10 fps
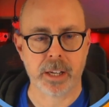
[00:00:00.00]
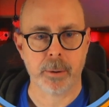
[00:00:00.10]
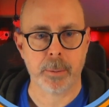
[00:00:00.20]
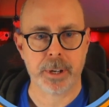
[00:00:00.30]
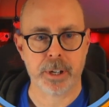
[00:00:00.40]

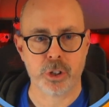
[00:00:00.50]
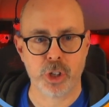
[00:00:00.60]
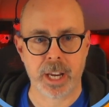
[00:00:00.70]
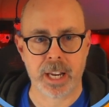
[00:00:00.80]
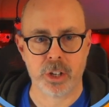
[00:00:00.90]
up here and
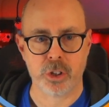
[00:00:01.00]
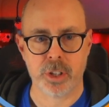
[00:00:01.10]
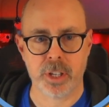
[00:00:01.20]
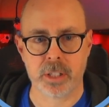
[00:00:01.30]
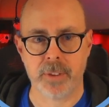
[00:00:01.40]
change
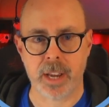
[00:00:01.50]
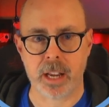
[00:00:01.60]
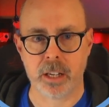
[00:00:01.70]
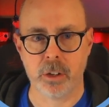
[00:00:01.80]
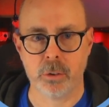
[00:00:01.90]
this
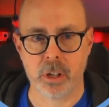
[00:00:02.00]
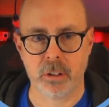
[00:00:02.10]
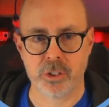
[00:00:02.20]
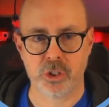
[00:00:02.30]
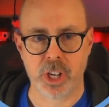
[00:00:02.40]
value. Oh,
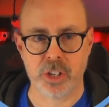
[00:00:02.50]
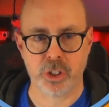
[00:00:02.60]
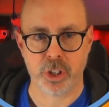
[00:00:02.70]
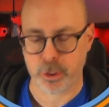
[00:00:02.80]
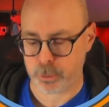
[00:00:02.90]
let's change it to
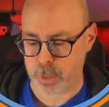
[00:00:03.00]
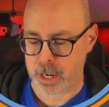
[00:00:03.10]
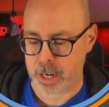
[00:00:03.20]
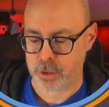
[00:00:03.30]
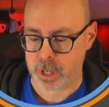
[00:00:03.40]

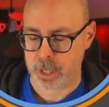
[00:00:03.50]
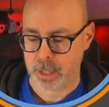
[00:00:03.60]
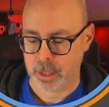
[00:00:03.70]
300